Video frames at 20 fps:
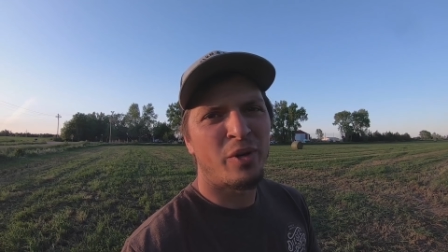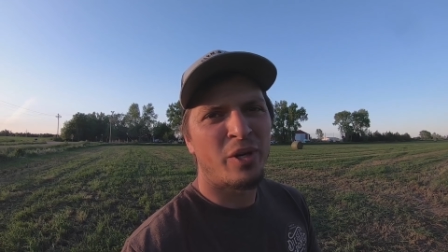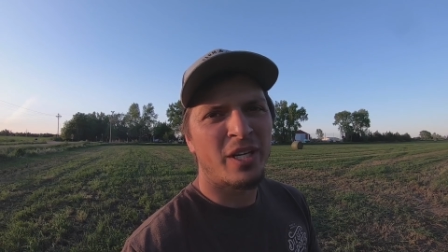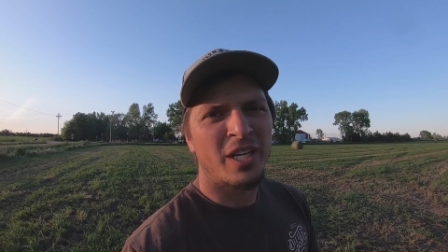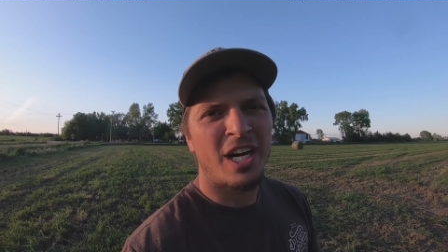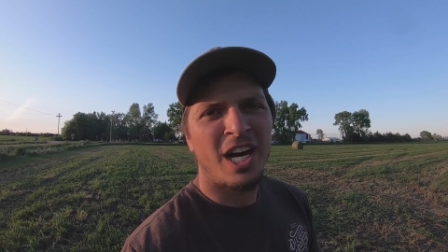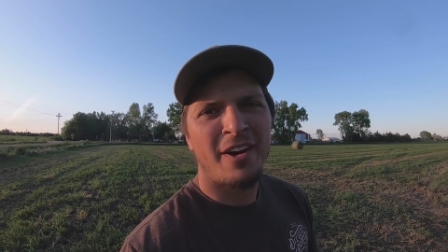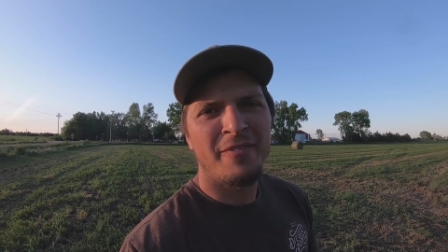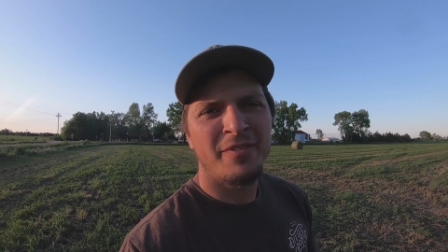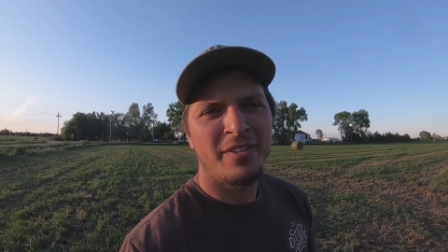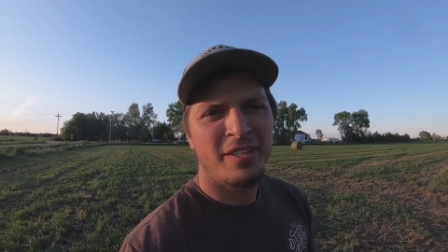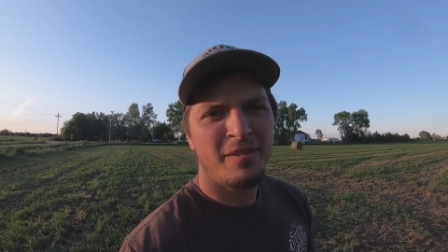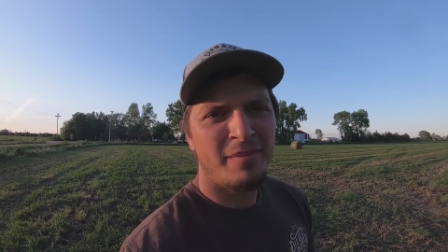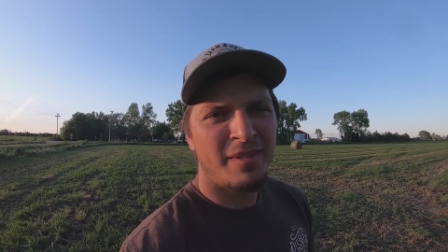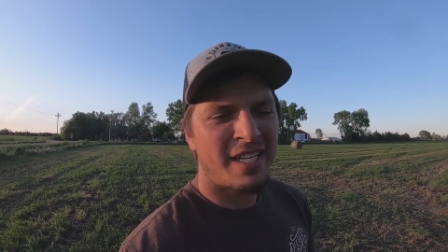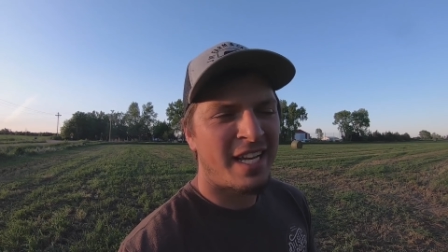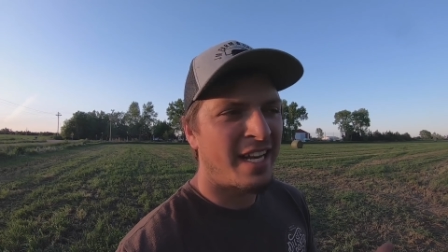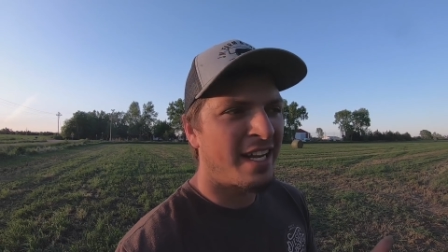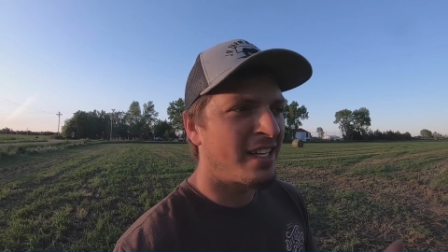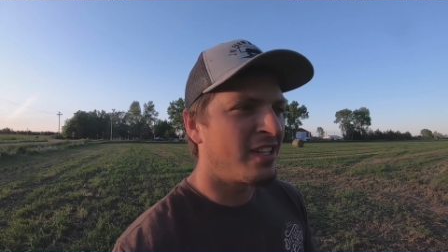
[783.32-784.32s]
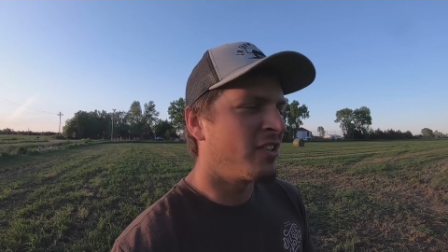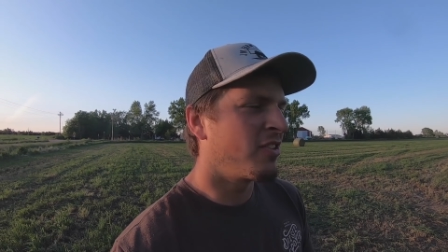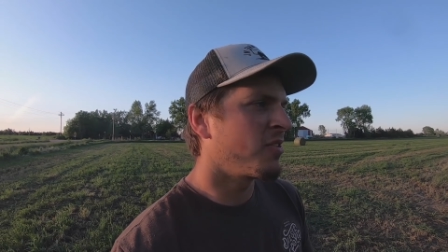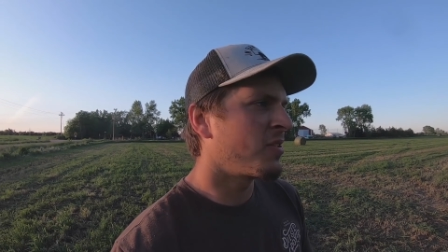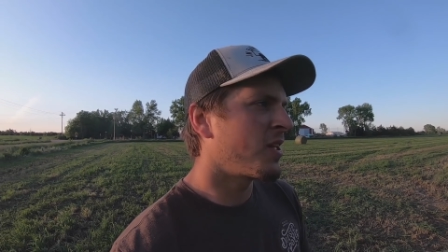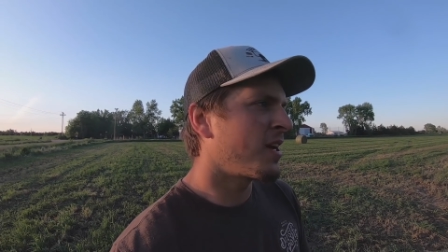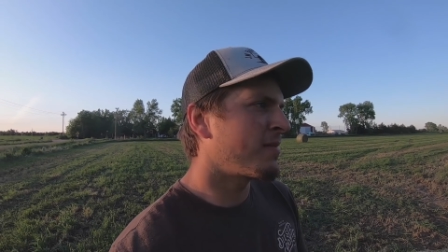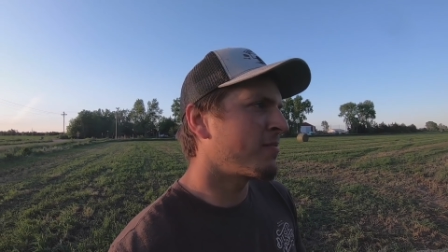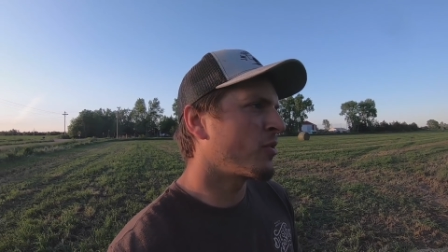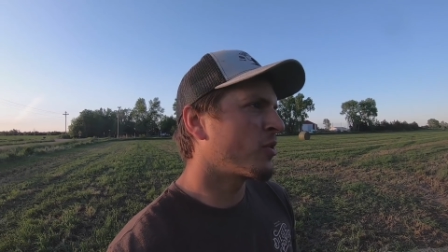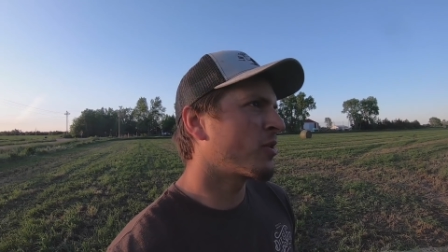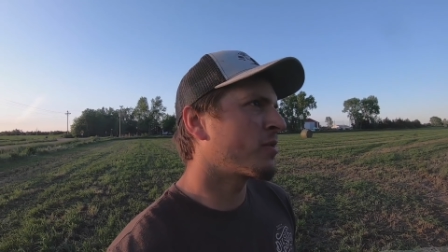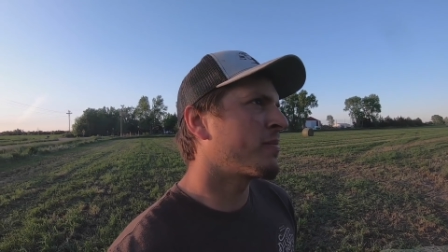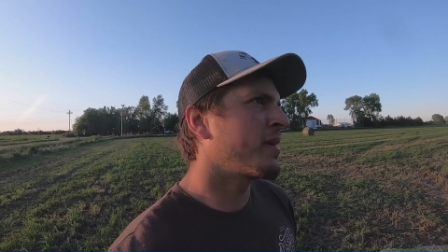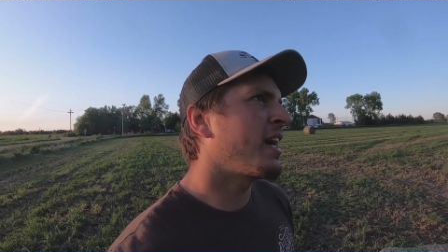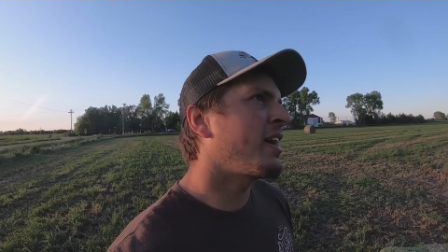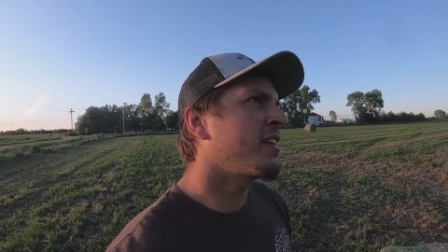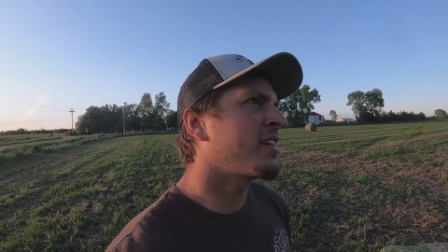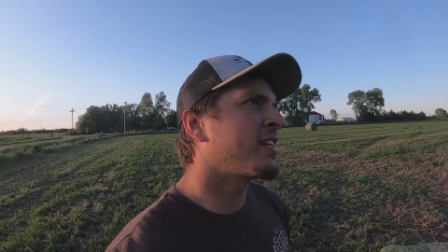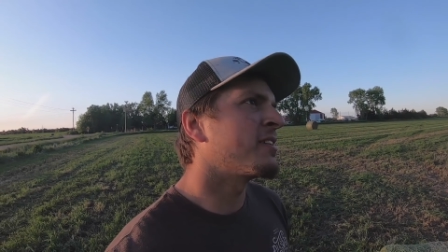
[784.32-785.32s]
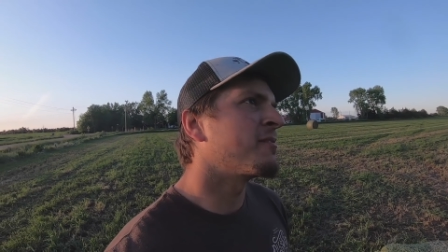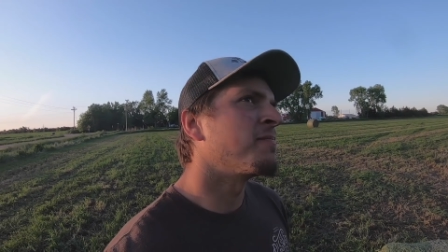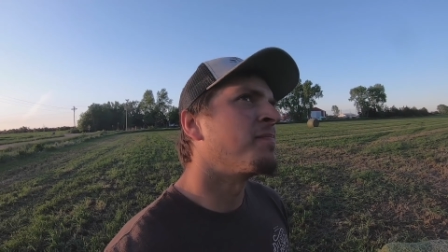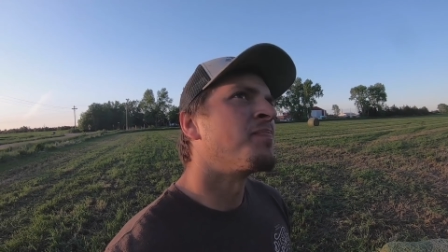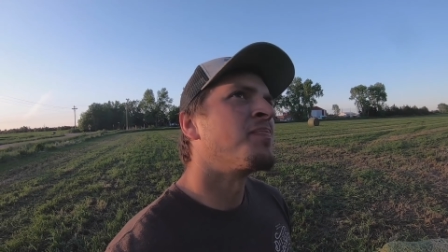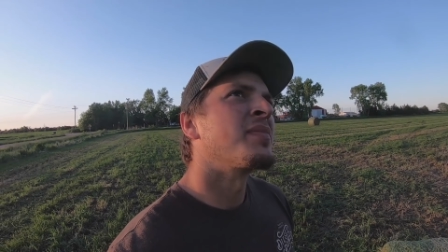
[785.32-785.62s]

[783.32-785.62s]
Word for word: more confident that I know a lot more about it.